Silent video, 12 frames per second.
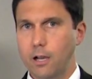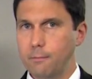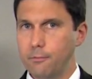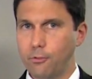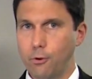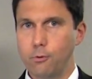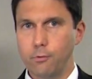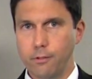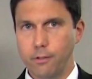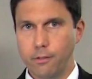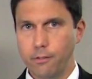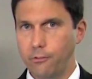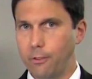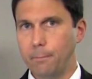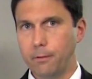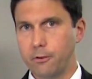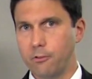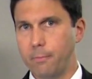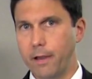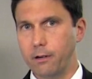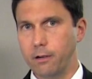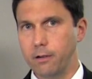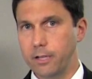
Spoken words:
So simpler is better.